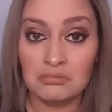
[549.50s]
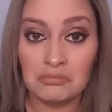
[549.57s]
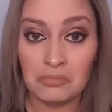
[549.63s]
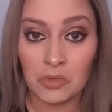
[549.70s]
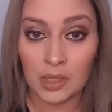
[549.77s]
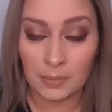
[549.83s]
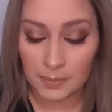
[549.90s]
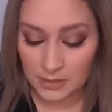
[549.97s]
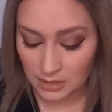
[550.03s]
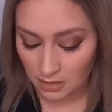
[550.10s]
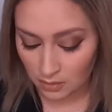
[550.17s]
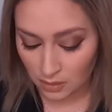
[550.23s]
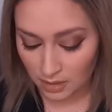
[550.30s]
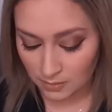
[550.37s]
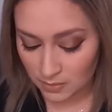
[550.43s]
Está
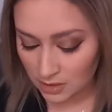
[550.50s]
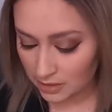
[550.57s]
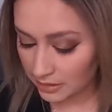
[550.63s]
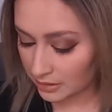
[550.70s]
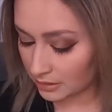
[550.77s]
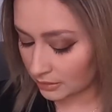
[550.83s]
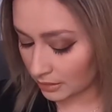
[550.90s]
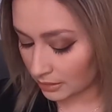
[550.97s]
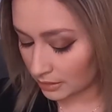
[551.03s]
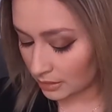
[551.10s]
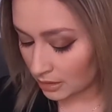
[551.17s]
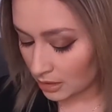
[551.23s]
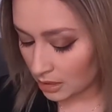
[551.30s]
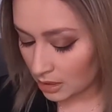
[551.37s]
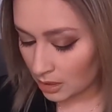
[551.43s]
pesadona, vamos a ver qué tal.
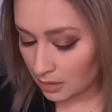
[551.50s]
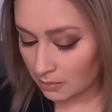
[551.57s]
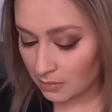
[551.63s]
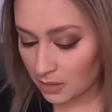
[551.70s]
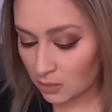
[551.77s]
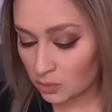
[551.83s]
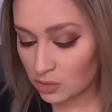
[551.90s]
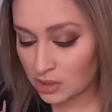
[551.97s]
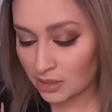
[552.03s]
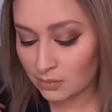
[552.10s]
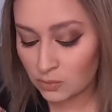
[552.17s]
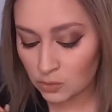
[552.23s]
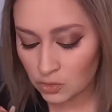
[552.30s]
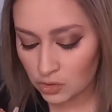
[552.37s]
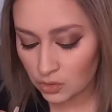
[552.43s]
Me gusta
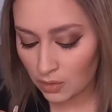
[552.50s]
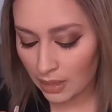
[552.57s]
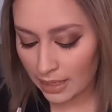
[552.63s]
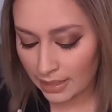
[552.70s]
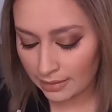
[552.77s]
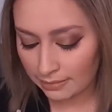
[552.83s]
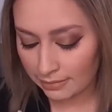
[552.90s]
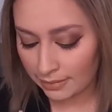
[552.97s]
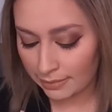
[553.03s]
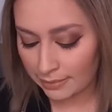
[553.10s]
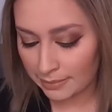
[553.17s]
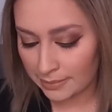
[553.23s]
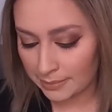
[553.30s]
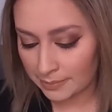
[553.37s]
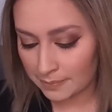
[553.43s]
mucho la
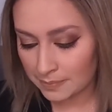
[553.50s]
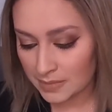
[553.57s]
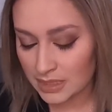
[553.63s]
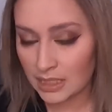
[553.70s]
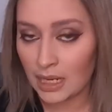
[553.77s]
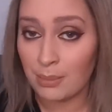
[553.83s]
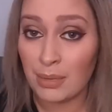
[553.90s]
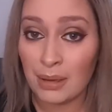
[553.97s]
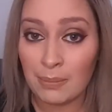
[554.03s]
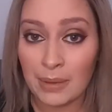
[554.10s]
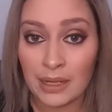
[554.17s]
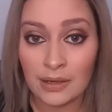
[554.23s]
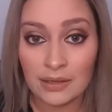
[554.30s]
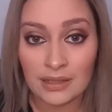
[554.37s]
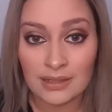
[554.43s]
de... Se llama
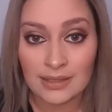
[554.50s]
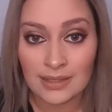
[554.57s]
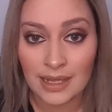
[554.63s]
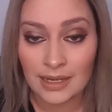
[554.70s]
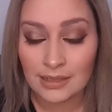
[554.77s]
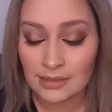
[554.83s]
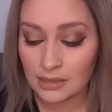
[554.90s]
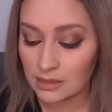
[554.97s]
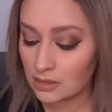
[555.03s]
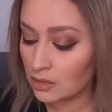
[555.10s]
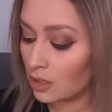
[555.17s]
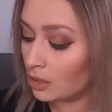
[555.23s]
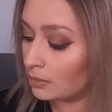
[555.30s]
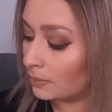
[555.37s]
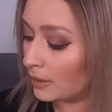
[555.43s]
Better Than Sex. It's
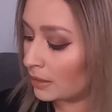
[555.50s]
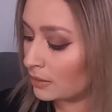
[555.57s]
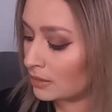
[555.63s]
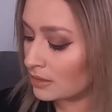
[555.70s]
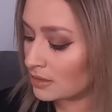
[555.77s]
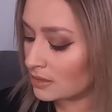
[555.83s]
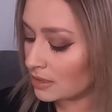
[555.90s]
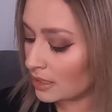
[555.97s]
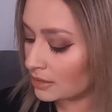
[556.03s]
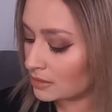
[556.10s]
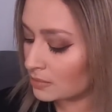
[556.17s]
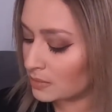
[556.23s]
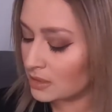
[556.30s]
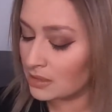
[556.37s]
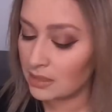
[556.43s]
called Better Than Sex
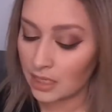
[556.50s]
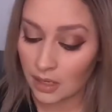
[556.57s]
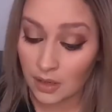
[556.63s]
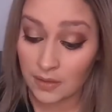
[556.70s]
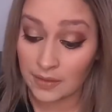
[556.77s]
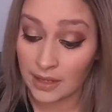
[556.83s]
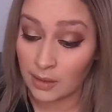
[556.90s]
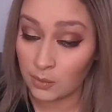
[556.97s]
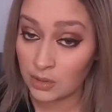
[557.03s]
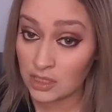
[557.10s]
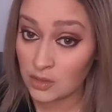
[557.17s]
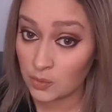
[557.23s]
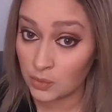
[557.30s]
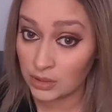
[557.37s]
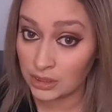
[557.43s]
Mascara. That
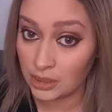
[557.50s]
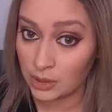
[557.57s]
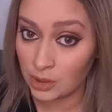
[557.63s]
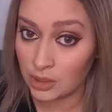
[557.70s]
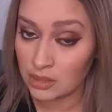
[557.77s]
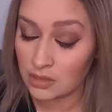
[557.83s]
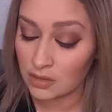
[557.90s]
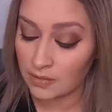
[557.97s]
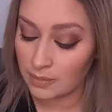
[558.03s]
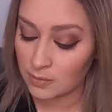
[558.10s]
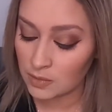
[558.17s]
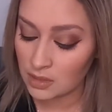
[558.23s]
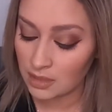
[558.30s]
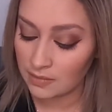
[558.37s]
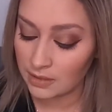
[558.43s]
one's really good. So
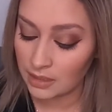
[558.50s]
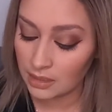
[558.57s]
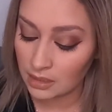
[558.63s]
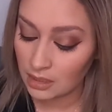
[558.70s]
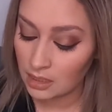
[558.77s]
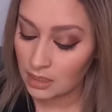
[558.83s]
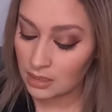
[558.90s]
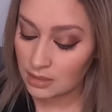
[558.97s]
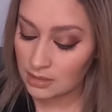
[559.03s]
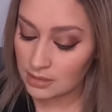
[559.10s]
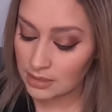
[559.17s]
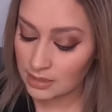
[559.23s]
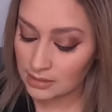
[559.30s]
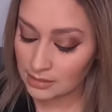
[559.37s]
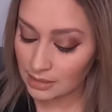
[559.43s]
vamos a ver
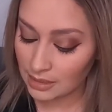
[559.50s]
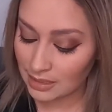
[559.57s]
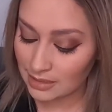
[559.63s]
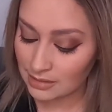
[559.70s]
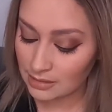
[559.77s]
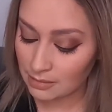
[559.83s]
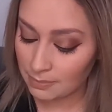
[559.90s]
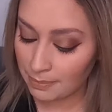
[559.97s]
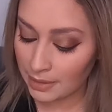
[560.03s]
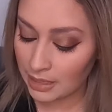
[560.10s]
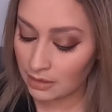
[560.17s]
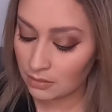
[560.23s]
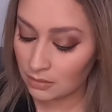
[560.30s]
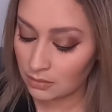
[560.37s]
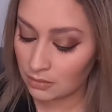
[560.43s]
si esta le hace el
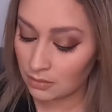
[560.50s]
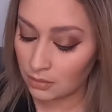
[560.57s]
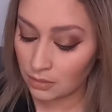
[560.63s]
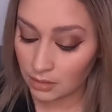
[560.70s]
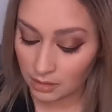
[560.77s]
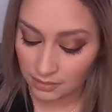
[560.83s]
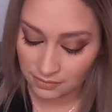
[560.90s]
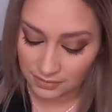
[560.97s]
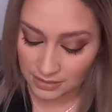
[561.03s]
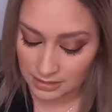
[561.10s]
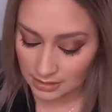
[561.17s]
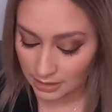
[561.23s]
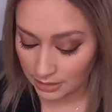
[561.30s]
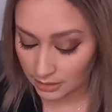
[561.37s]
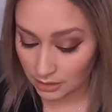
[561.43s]
paro. Or if
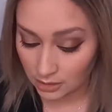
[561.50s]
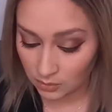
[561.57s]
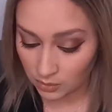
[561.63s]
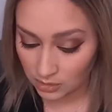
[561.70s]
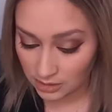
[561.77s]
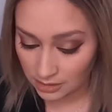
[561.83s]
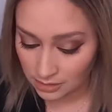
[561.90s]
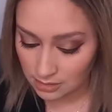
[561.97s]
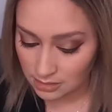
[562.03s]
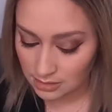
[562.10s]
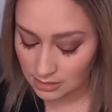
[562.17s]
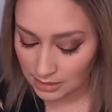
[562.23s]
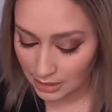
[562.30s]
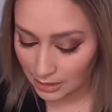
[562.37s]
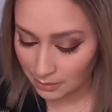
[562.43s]
it's like equally the
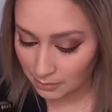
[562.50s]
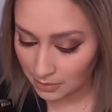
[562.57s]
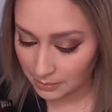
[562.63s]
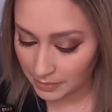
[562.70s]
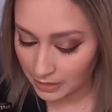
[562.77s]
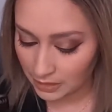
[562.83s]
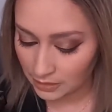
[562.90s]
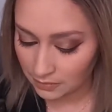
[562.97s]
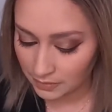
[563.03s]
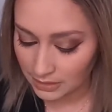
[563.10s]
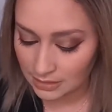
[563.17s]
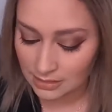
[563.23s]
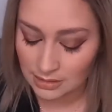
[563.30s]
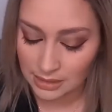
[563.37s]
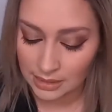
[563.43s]
same. I'm kind of
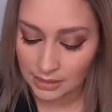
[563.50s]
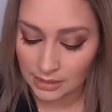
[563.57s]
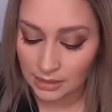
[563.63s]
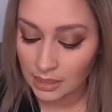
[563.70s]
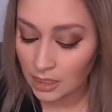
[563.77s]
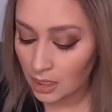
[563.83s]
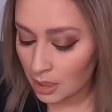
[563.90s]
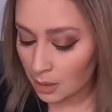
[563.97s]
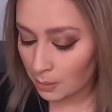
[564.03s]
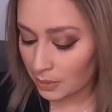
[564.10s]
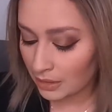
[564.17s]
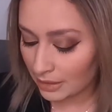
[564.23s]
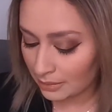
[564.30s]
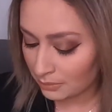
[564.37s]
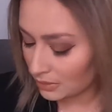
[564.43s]
excited.
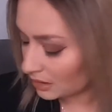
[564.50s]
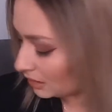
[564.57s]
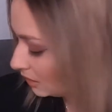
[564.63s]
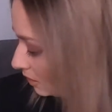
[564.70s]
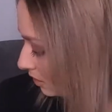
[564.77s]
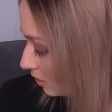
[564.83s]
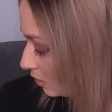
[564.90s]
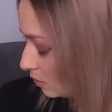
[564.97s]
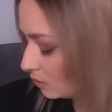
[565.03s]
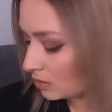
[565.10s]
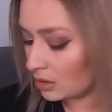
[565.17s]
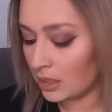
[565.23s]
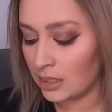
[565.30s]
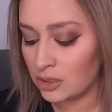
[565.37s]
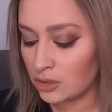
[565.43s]
But let me... You know
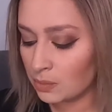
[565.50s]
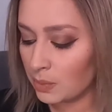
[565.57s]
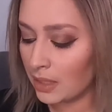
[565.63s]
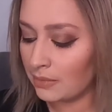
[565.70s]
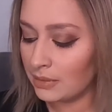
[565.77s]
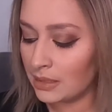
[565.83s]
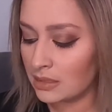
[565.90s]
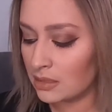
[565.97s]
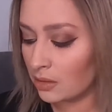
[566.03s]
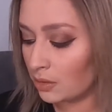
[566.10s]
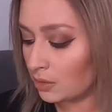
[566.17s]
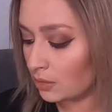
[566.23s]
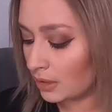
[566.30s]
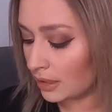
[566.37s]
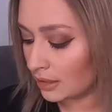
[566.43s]
what? I should probably tell
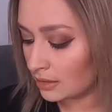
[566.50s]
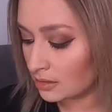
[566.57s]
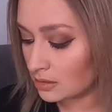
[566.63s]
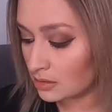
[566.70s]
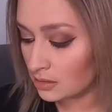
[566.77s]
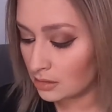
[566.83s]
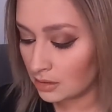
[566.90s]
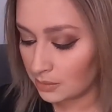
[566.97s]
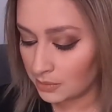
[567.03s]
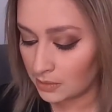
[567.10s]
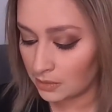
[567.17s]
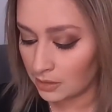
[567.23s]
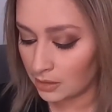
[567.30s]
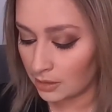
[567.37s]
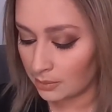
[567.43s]
you guys. Let me
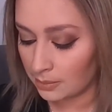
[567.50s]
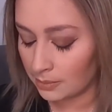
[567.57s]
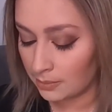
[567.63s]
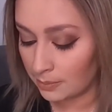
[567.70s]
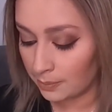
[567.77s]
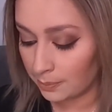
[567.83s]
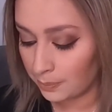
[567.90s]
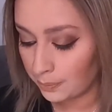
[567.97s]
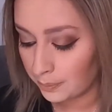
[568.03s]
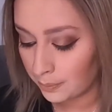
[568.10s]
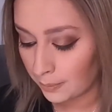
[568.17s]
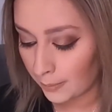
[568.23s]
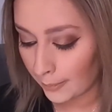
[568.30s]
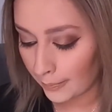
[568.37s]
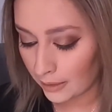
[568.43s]
look it up.
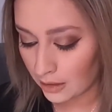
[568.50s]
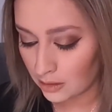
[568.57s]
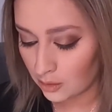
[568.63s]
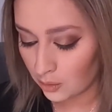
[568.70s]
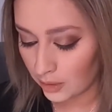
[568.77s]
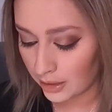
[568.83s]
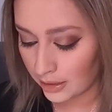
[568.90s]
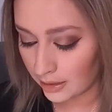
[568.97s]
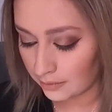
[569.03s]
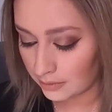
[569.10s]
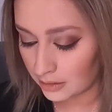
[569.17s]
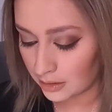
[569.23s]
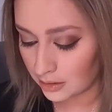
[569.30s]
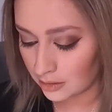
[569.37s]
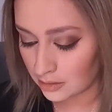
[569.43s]
I know I have
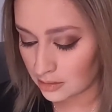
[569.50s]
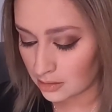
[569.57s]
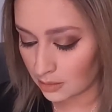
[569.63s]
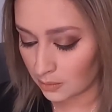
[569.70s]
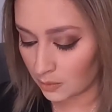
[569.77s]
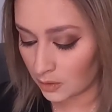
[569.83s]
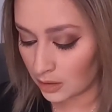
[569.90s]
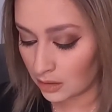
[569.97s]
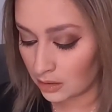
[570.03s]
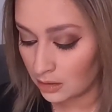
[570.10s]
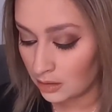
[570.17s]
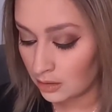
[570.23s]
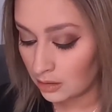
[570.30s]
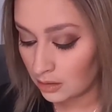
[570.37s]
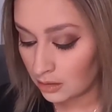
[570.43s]
it here somewhere.
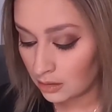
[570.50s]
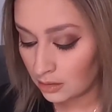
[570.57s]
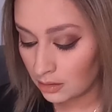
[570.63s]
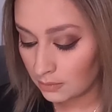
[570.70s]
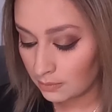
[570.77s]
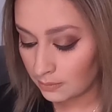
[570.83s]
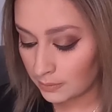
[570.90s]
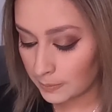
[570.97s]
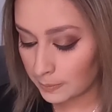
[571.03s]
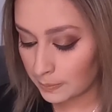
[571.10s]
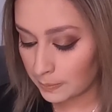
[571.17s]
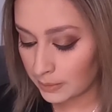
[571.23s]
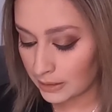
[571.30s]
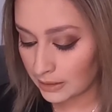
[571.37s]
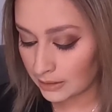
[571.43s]

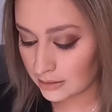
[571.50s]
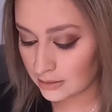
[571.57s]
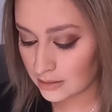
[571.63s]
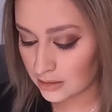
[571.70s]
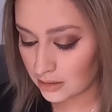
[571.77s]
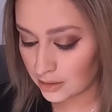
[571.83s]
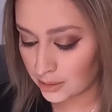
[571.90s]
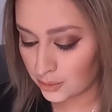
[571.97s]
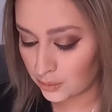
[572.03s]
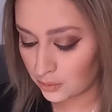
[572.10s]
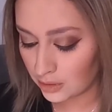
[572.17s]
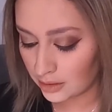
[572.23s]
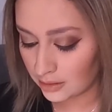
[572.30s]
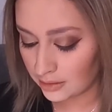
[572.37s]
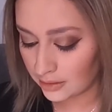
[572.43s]
Para que se den
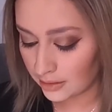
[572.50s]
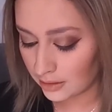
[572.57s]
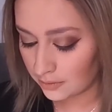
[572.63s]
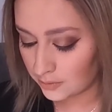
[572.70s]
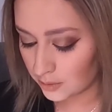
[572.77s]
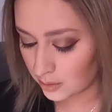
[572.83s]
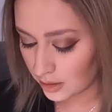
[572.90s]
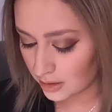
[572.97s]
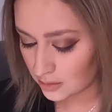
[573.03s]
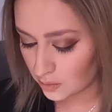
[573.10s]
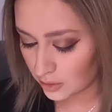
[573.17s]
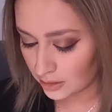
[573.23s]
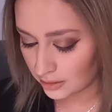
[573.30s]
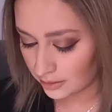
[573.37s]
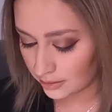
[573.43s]
una idea if you guys
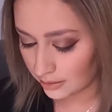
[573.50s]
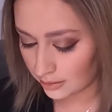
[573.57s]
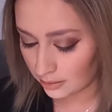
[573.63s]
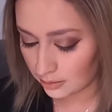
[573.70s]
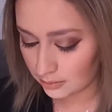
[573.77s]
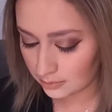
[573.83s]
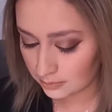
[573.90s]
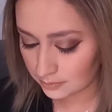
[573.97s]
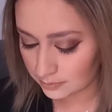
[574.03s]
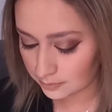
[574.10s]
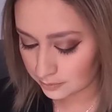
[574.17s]
want to get them.